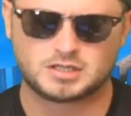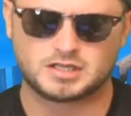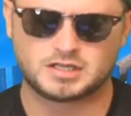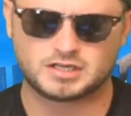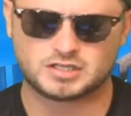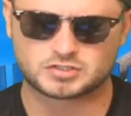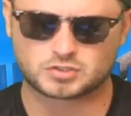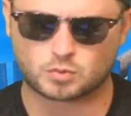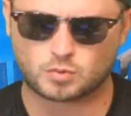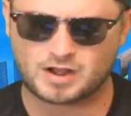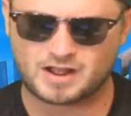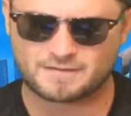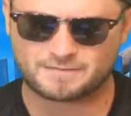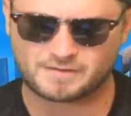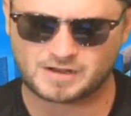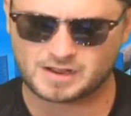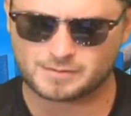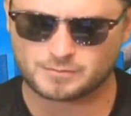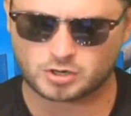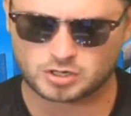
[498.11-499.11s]
It is a
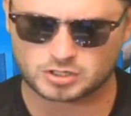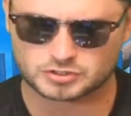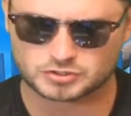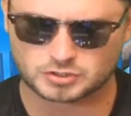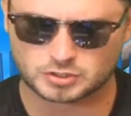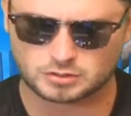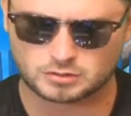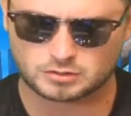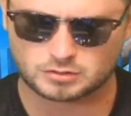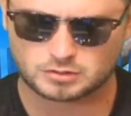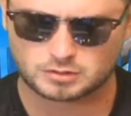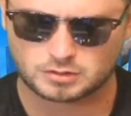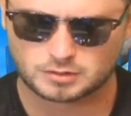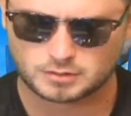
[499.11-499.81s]
Wi-Fi bars though.